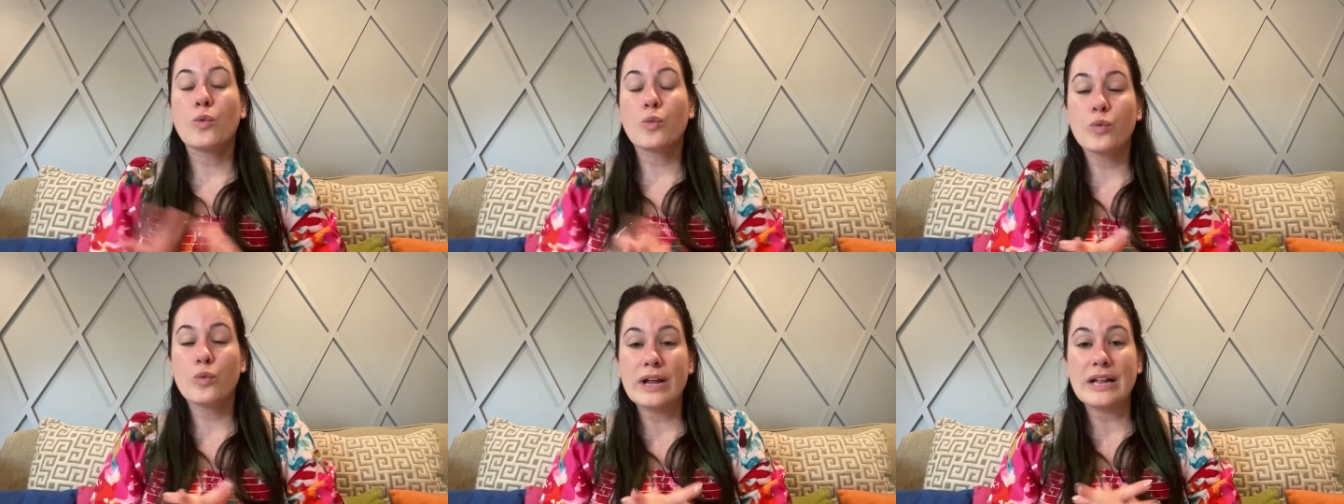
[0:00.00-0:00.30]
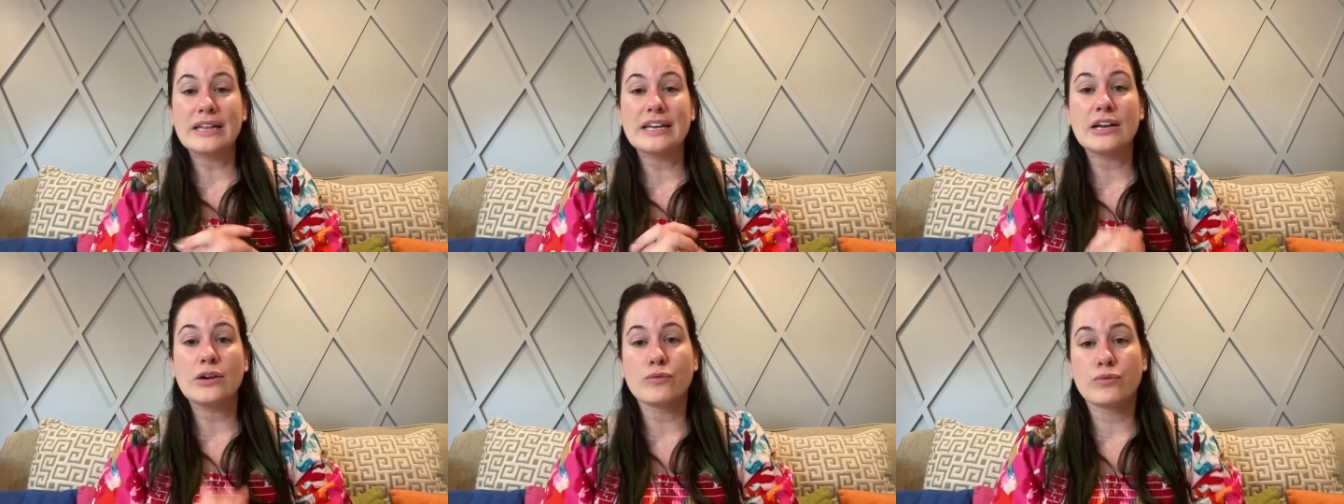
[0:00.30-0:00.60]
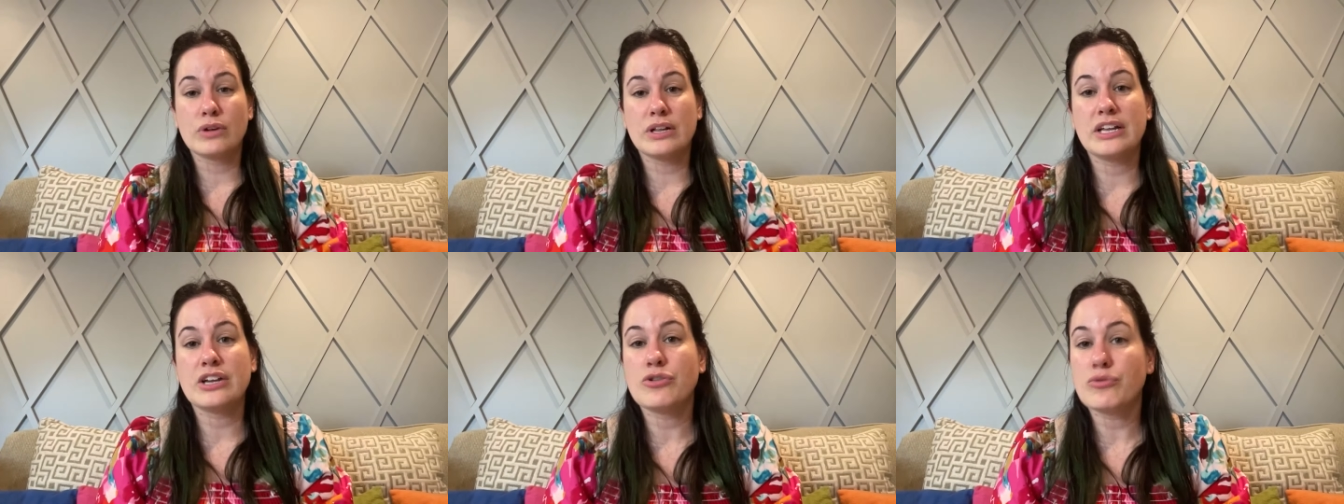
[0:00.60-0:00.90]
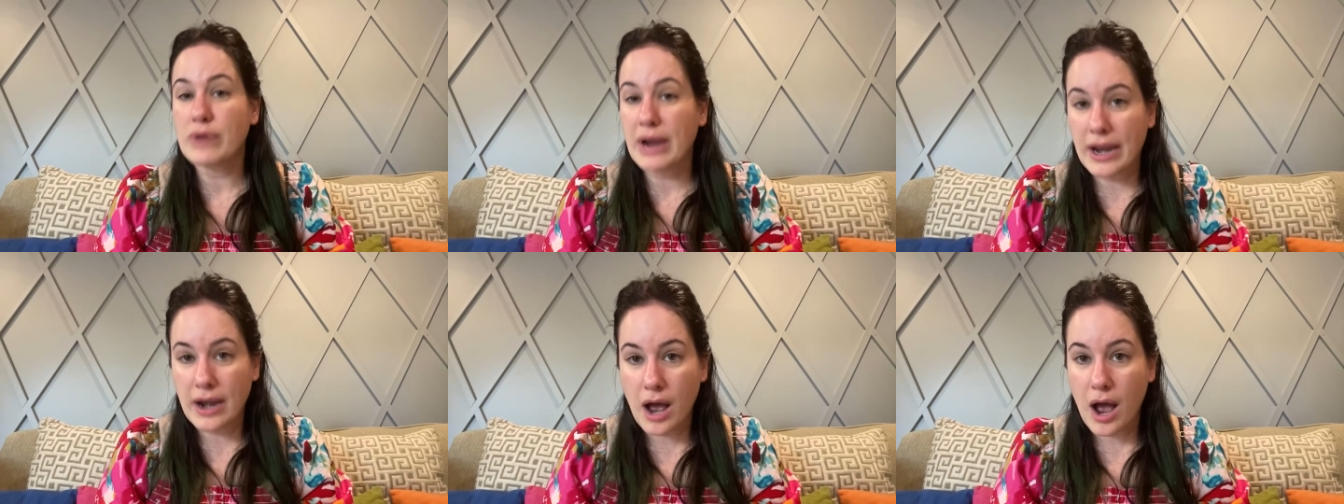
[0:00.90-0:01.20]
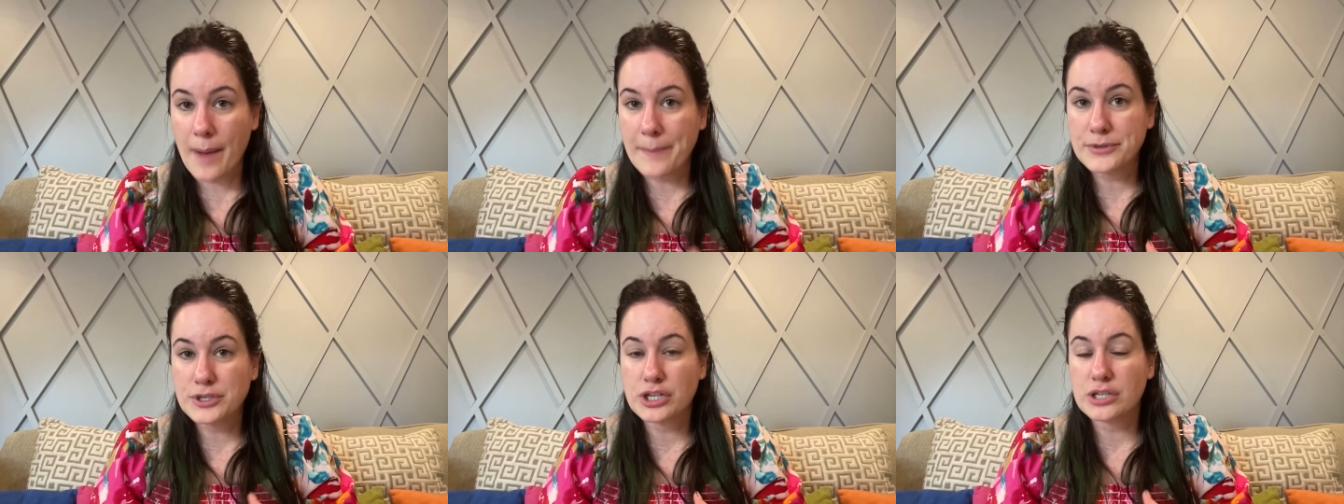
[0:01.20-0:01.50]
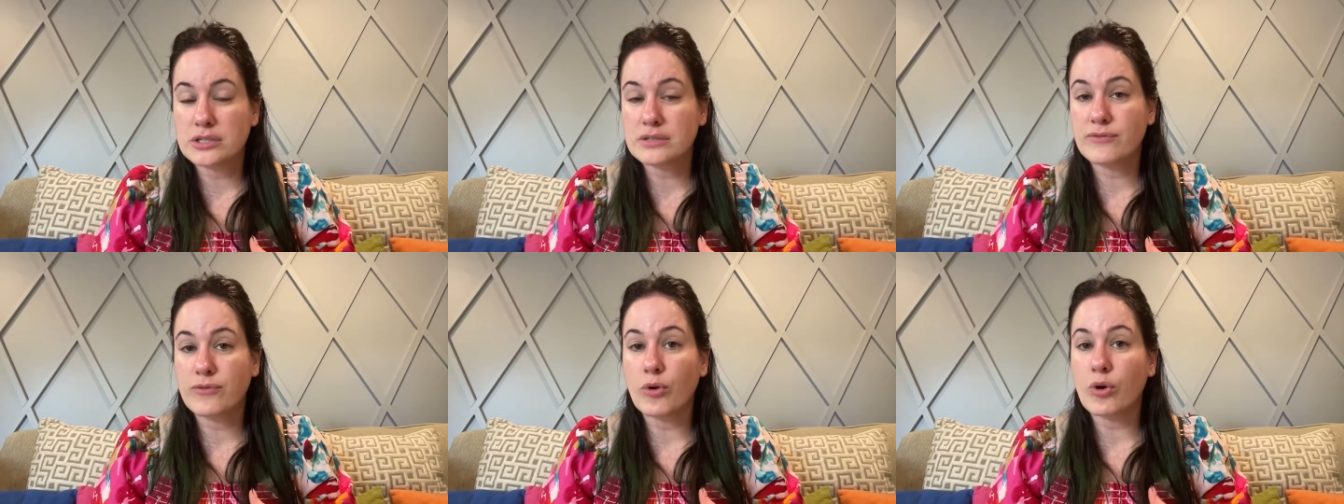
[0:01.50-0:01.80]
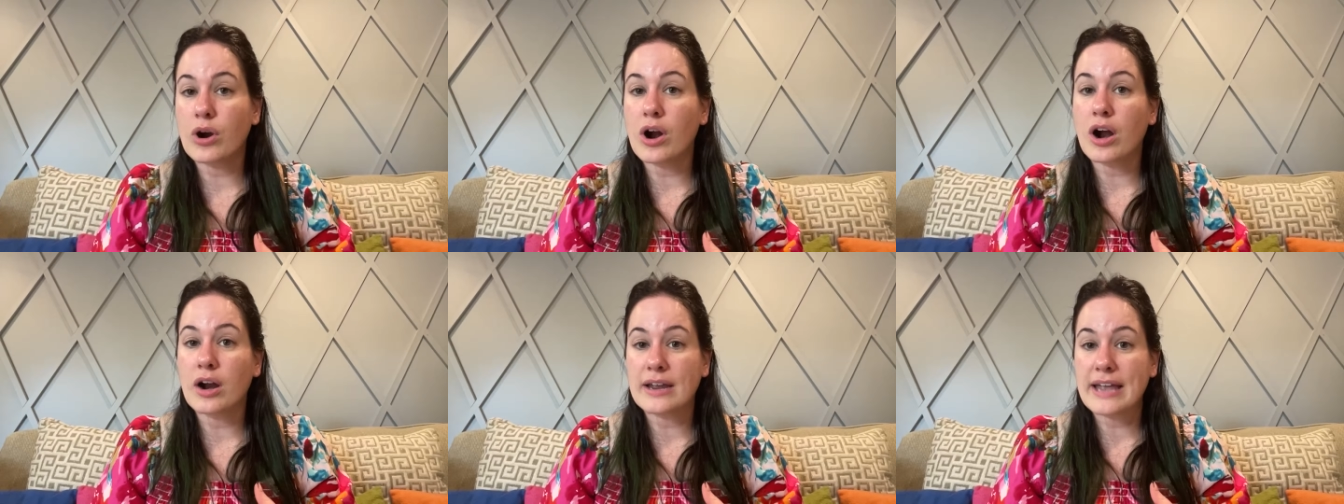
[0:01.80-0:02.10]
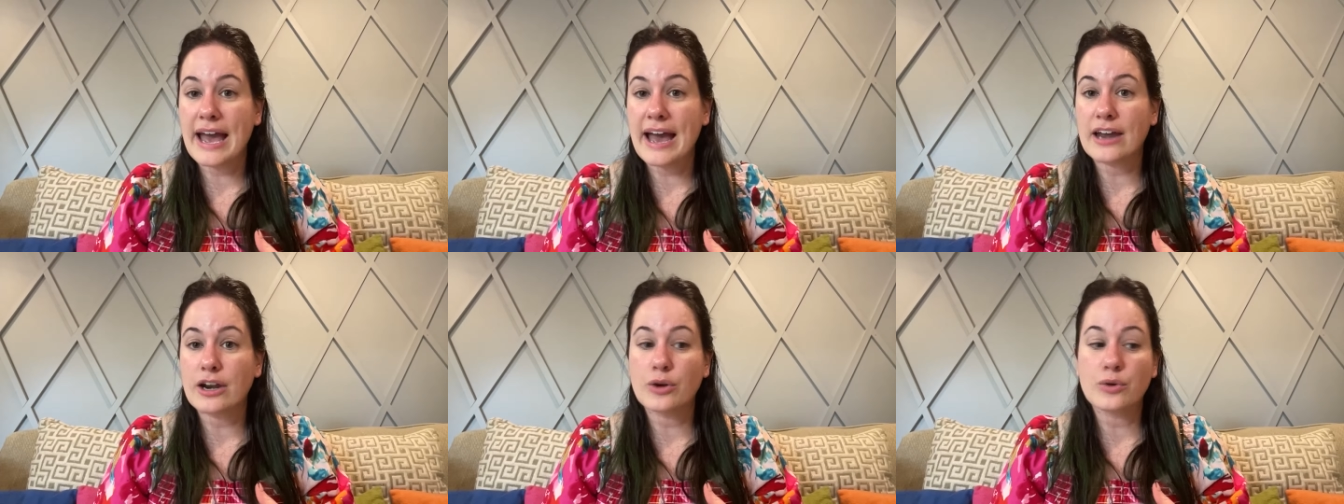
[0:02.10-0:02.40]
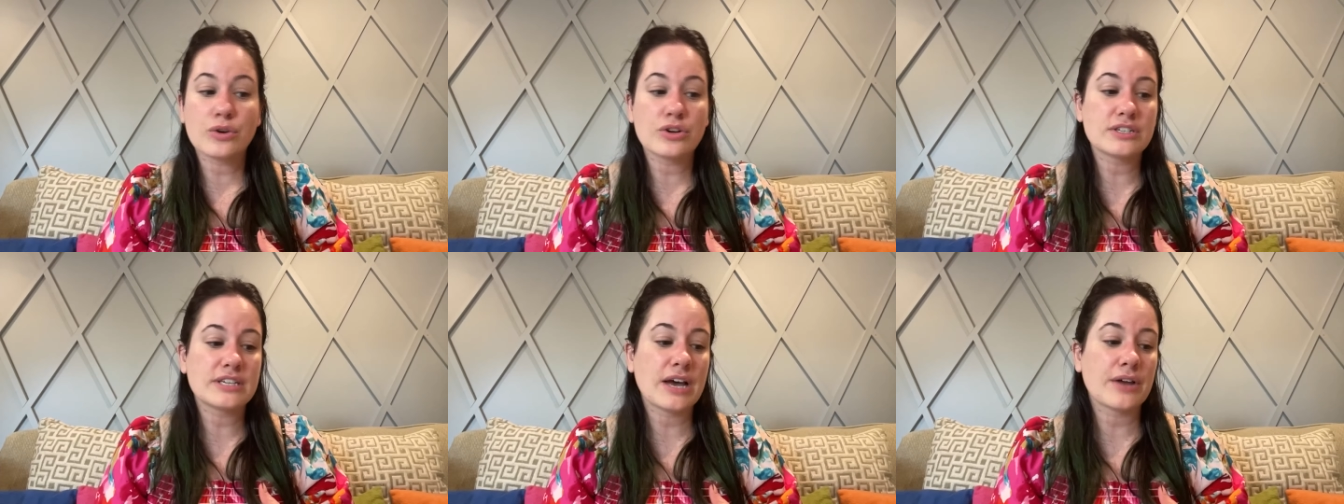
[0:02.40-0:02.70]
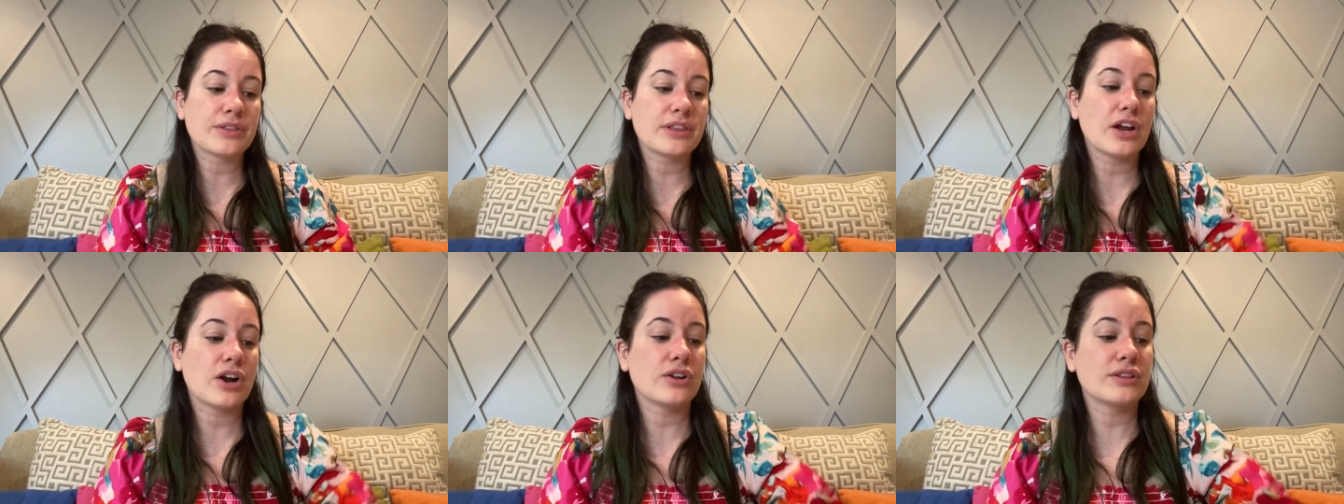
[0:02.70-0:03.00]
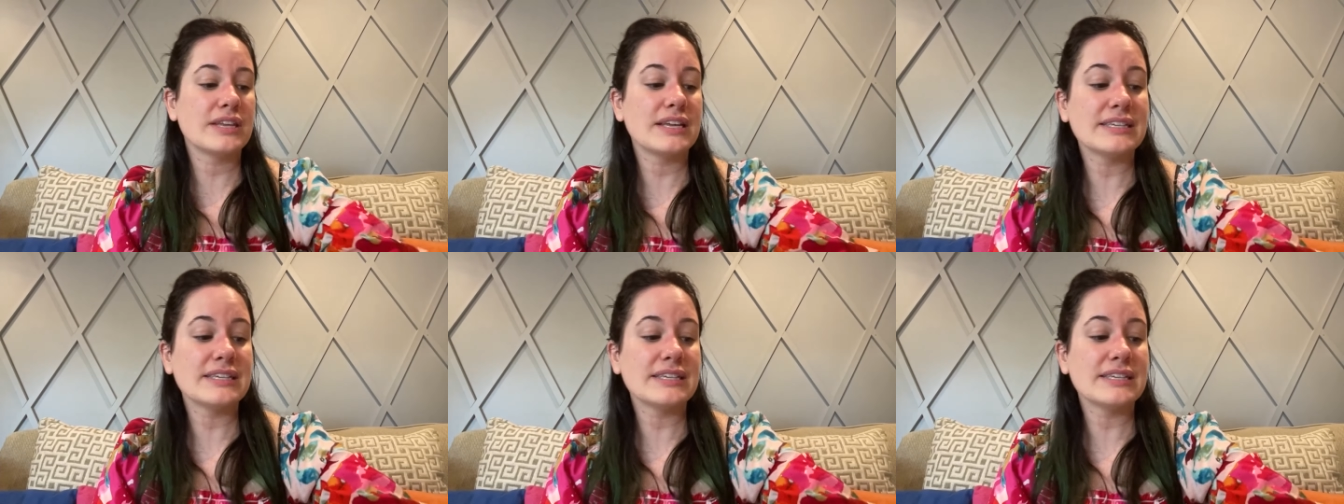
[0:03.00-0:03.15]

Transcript: really, really great options for our cat owners out there.